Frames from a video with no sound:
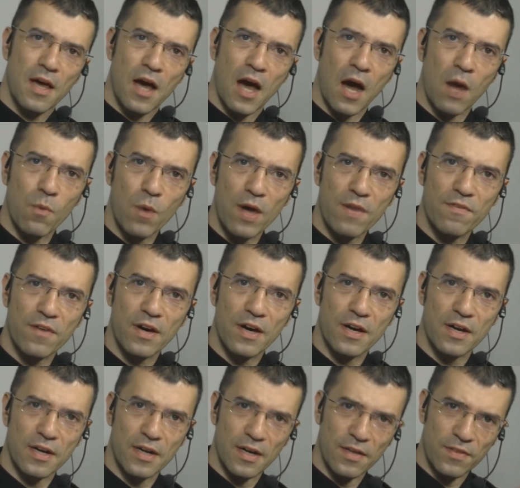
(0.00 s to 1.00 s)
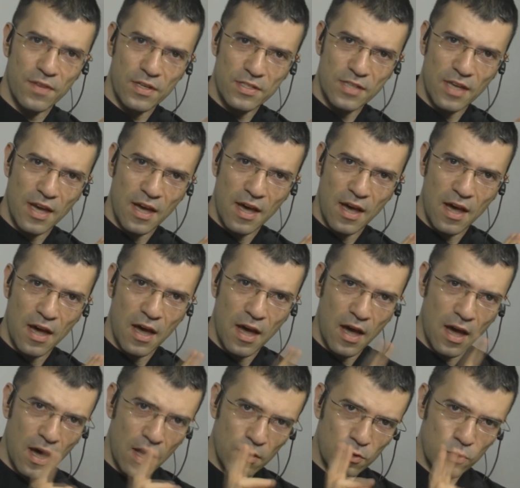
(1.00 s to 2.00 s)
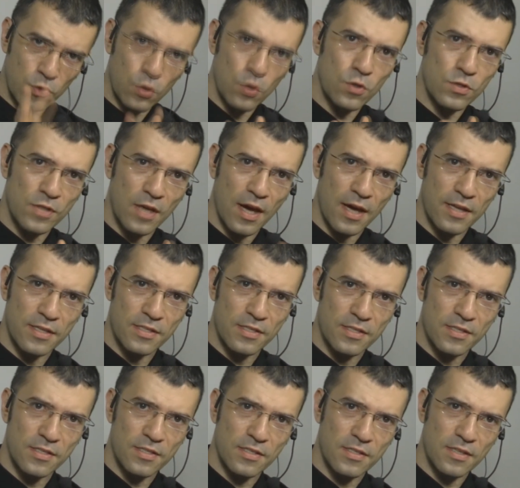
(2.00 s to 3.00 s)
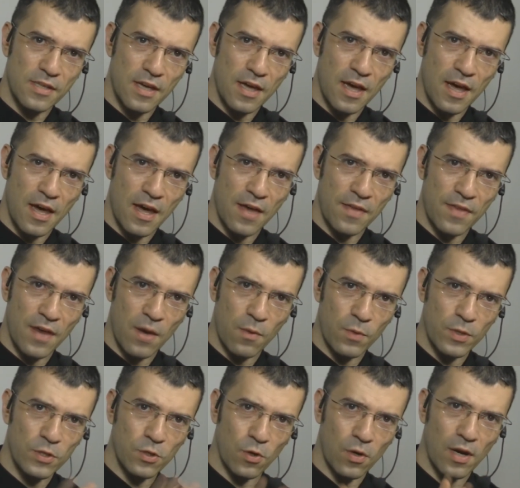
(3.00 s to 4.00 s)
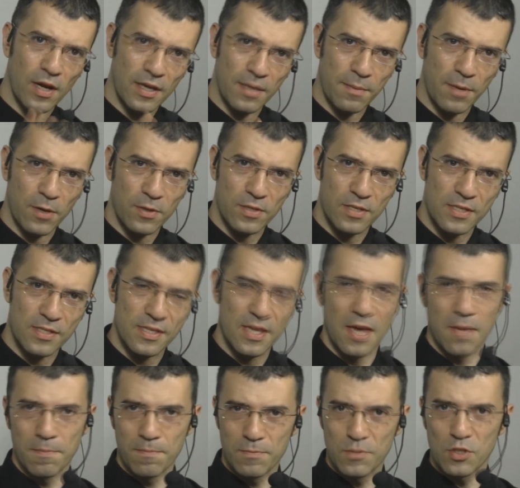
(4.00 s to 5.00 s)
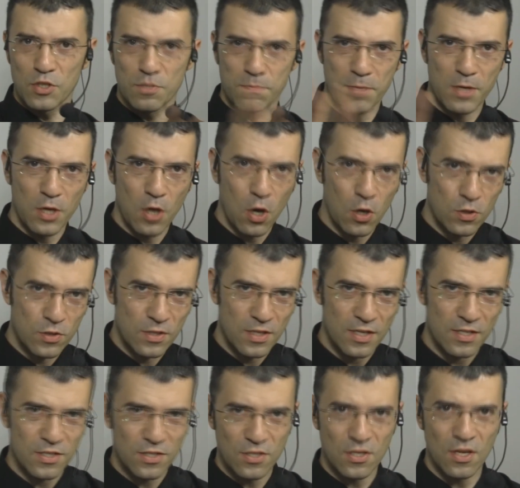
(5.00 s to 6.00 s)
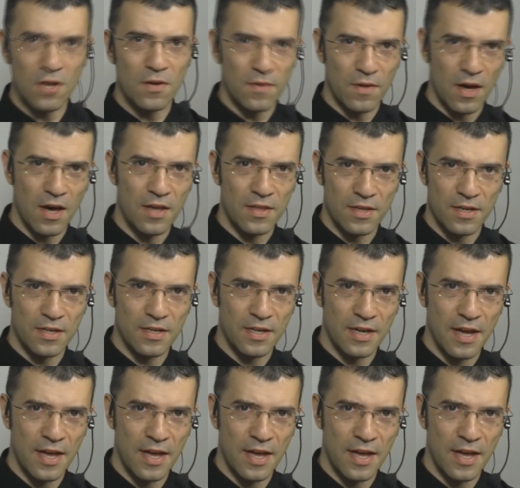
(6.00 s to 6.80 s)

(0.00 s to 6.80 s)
However, there's two sides that we don't like about TCA, just because there's some other